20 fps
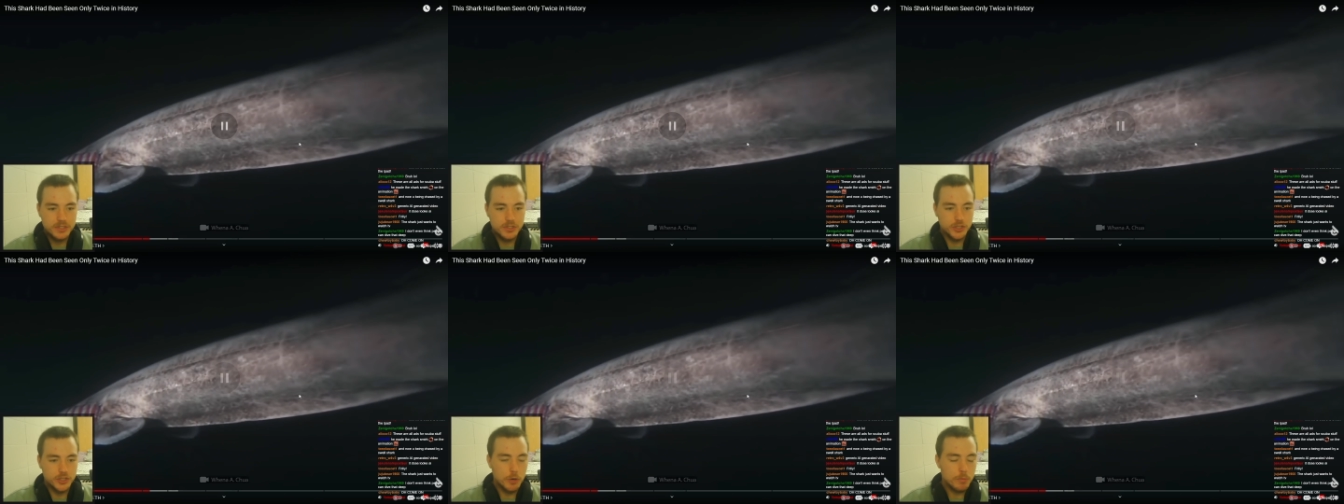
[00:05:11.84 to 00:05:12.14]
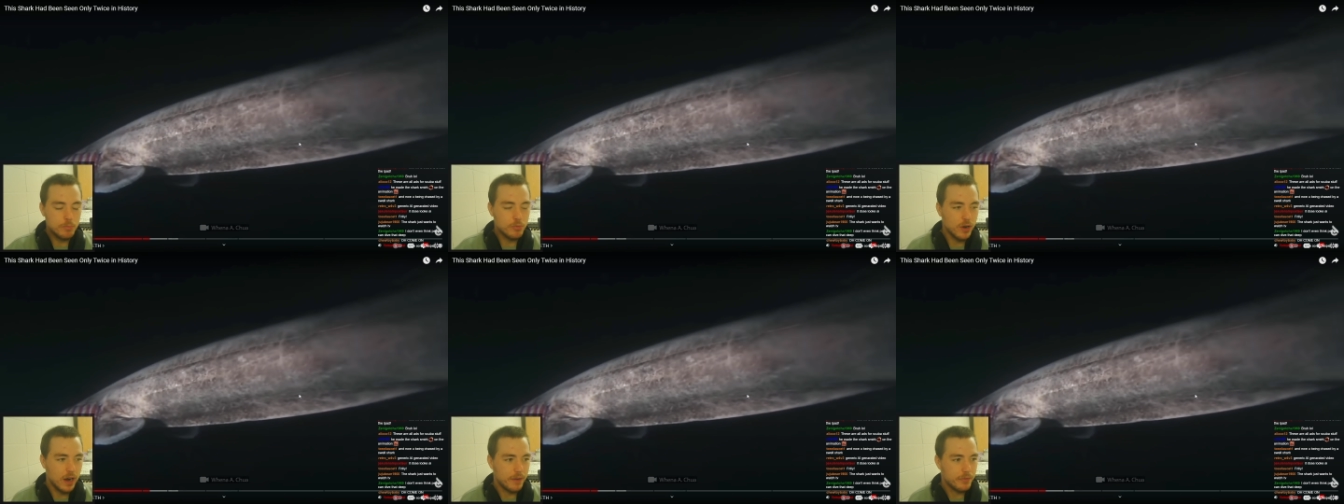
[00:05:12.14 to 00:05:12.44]
be
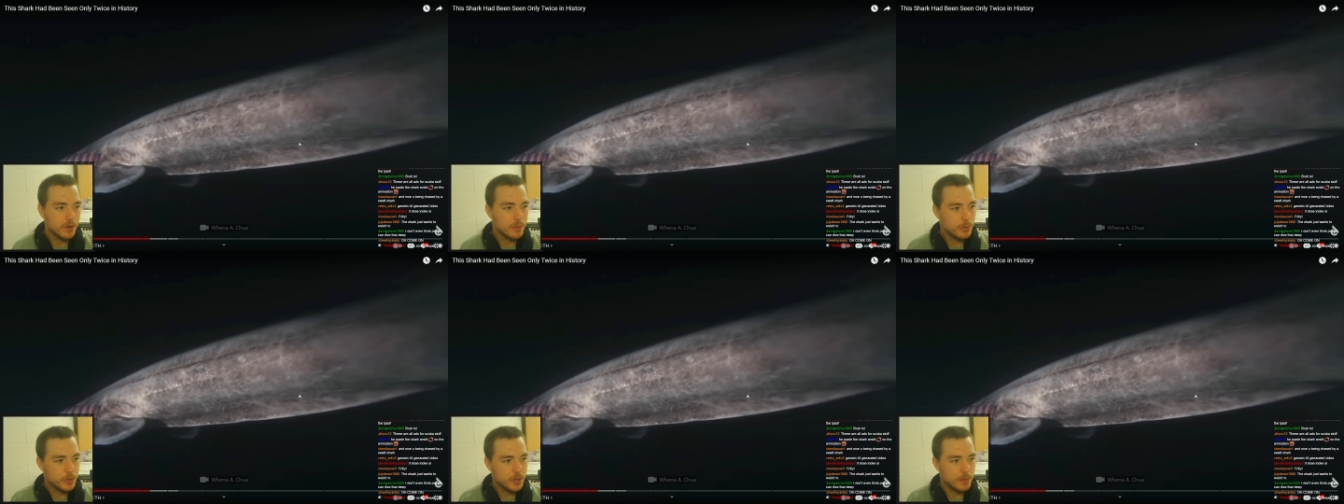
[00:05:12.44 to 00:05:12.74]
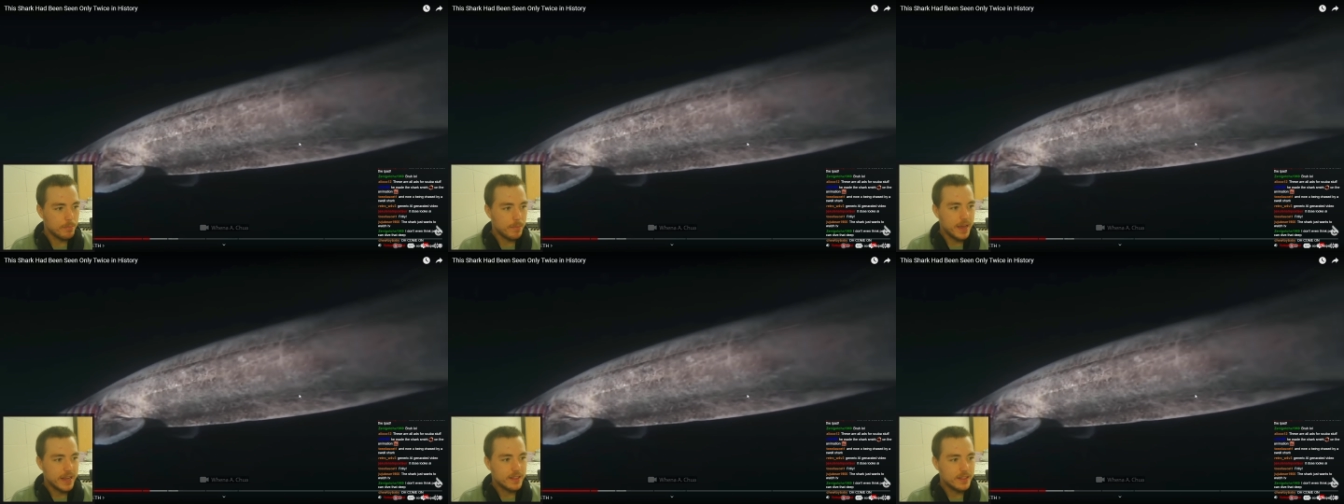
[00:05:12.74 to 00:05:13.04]
so profitable to
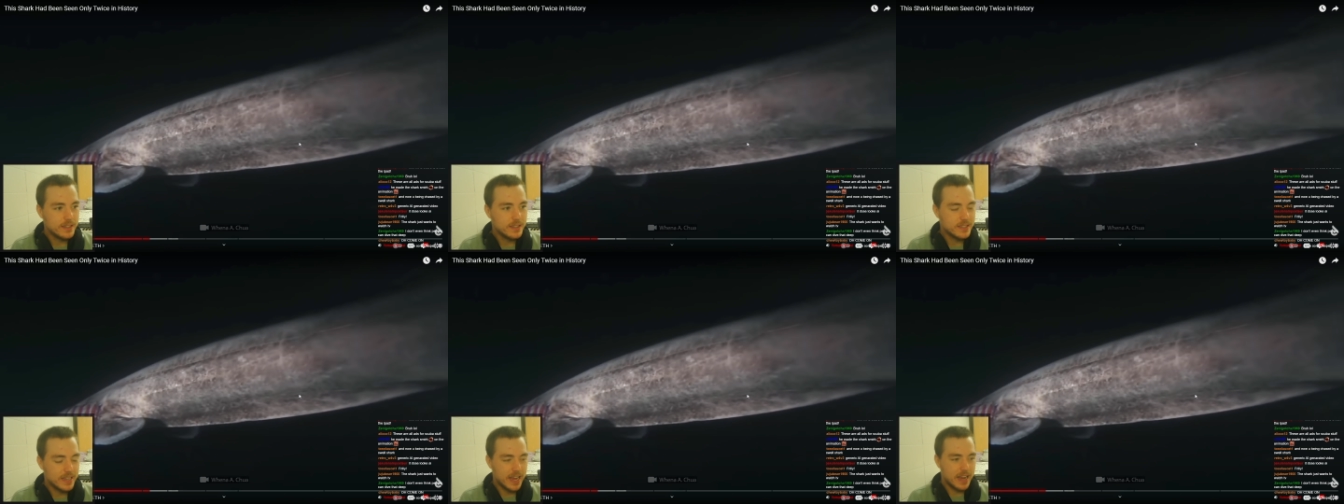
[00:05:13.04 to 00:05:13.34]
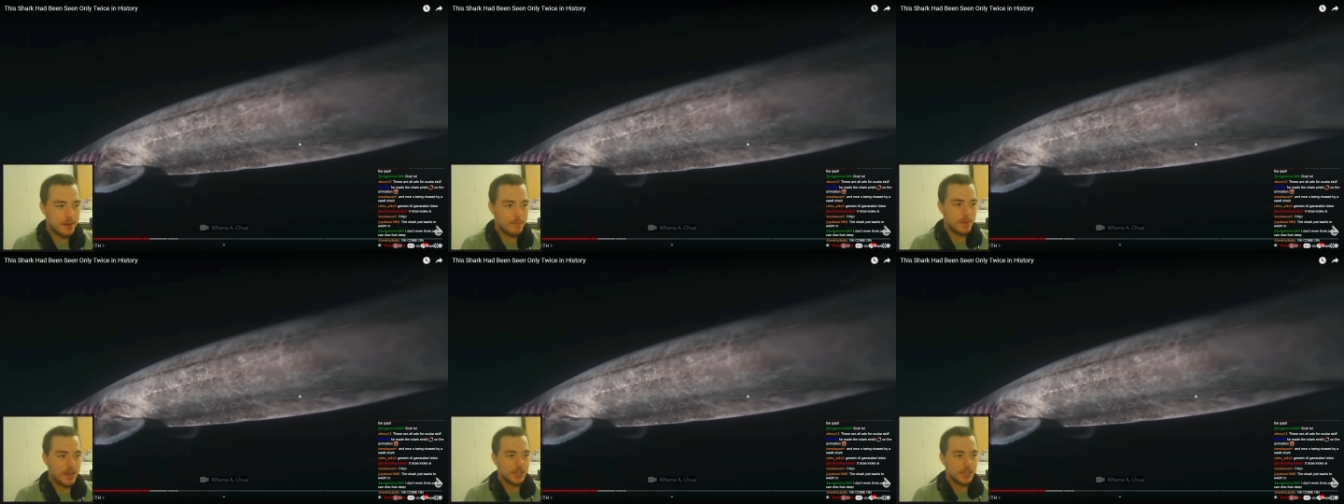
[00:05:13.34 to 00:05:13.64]
make these
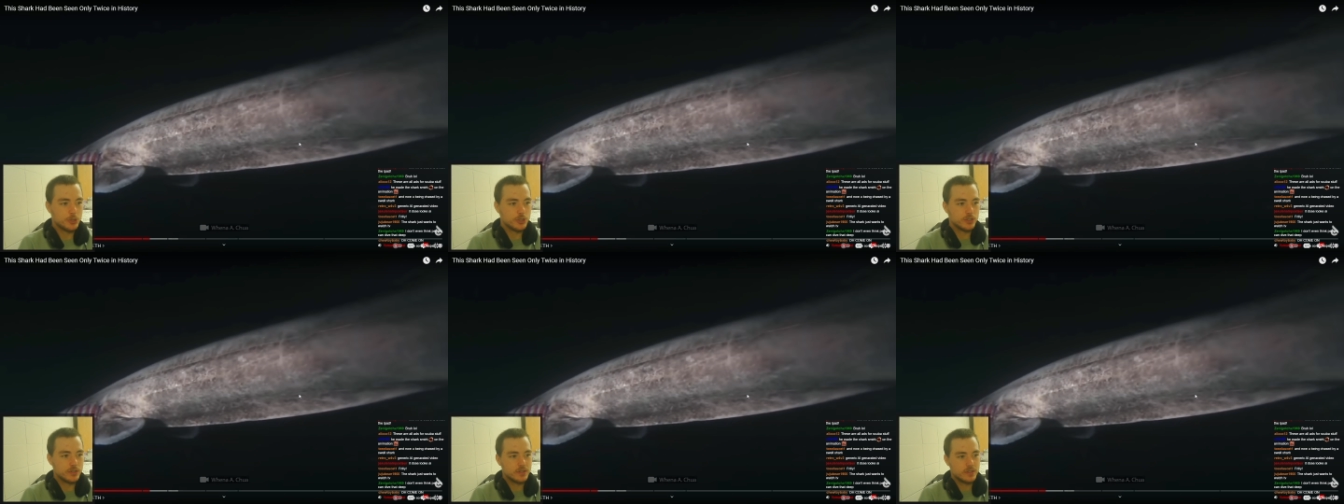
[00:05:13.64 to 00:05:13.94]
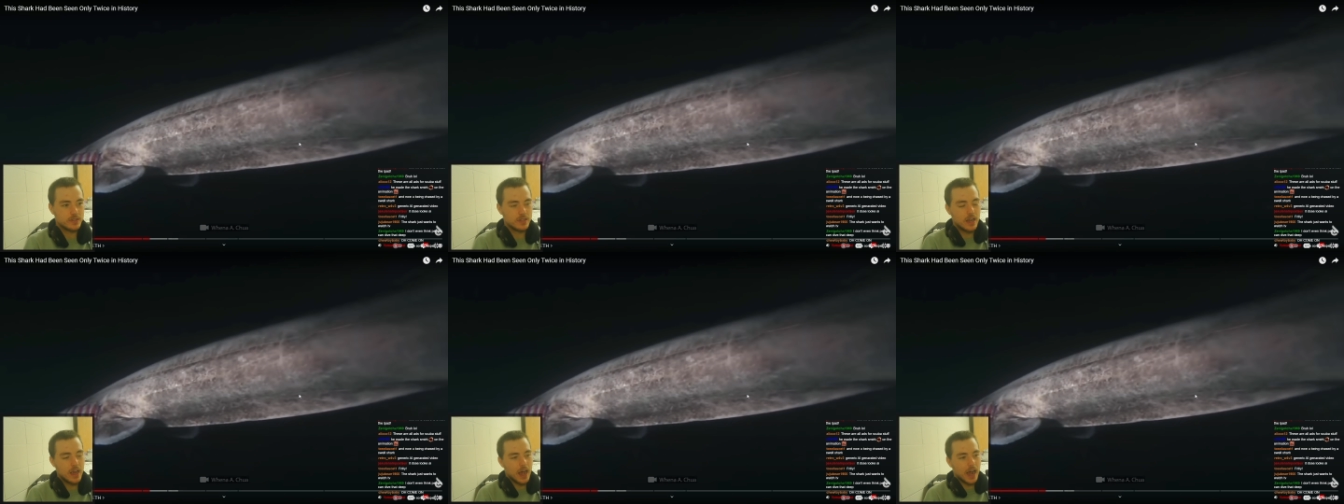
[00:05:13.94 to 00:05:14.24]

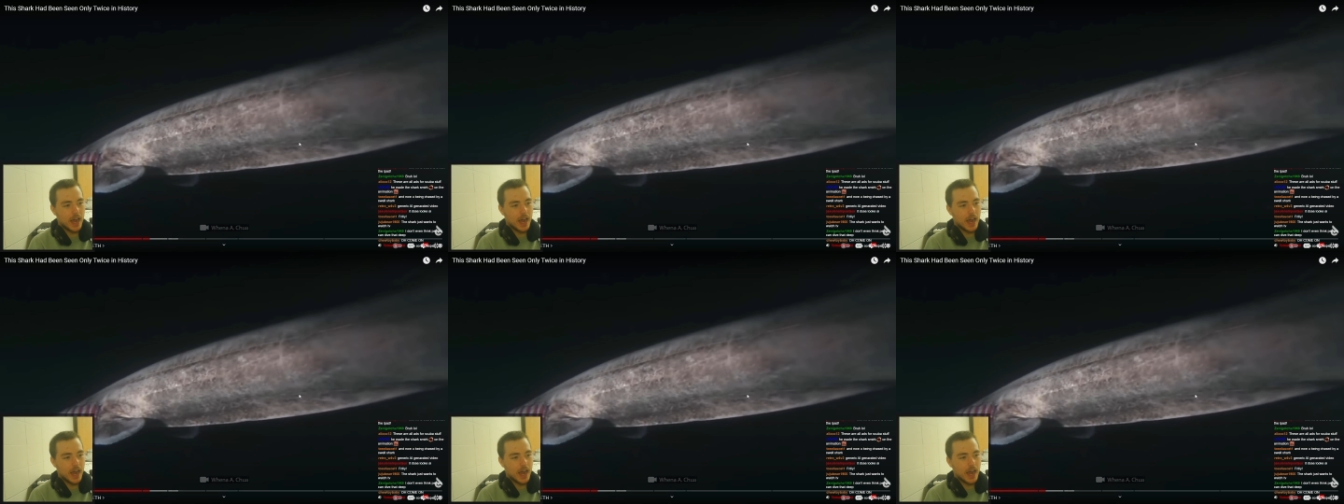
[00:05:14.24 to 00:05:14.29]
animations.